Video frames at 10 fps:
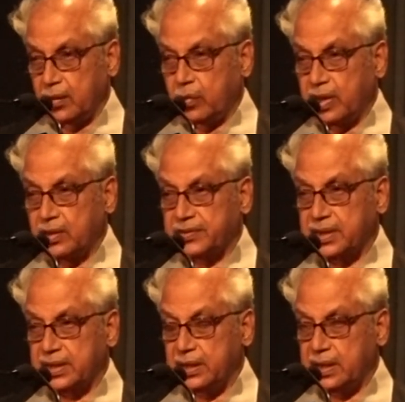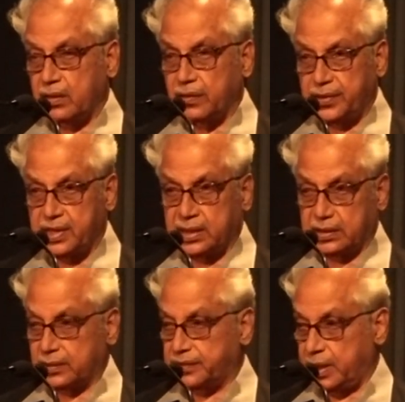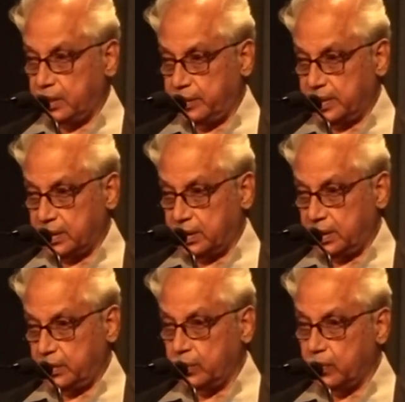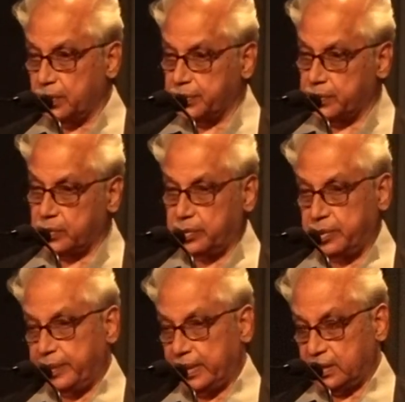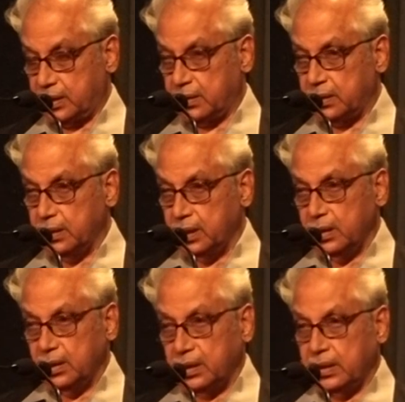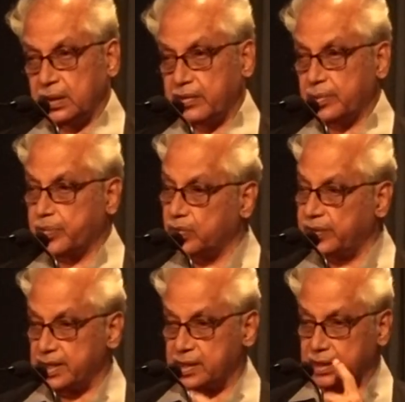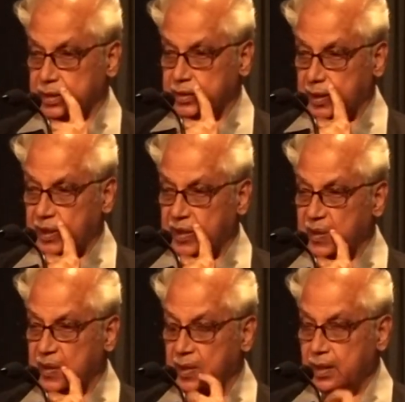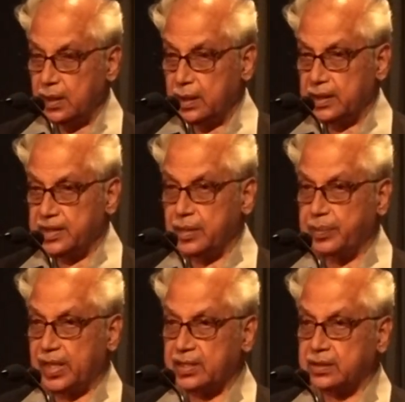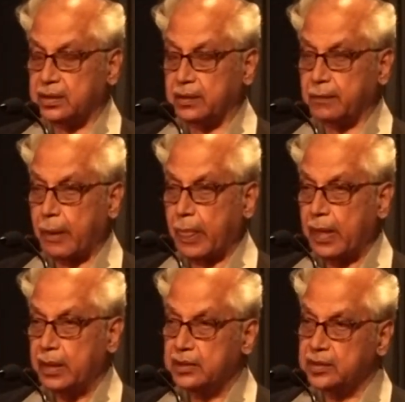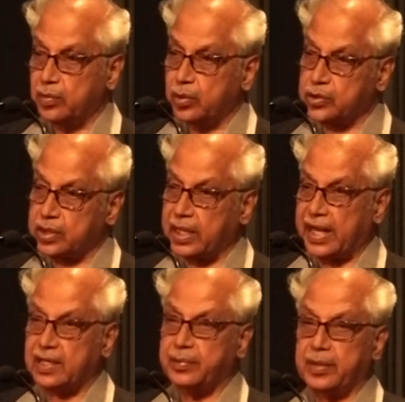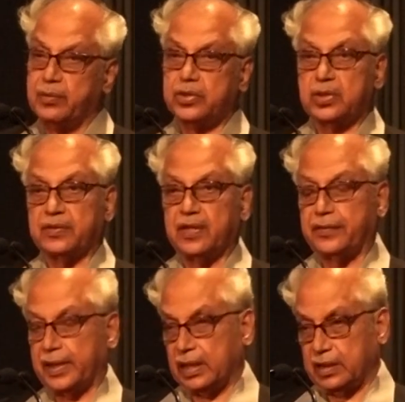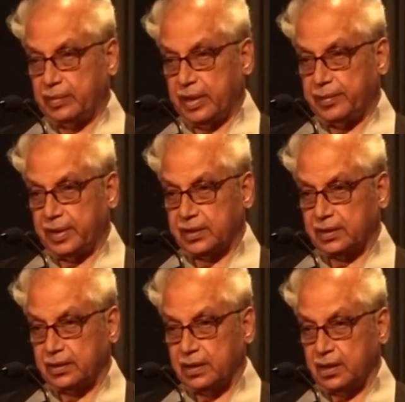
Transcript: One of the senior officers of the university who also should be mentioned is our pro-vice chancellor. He is a person the most liked by most of the faculty members.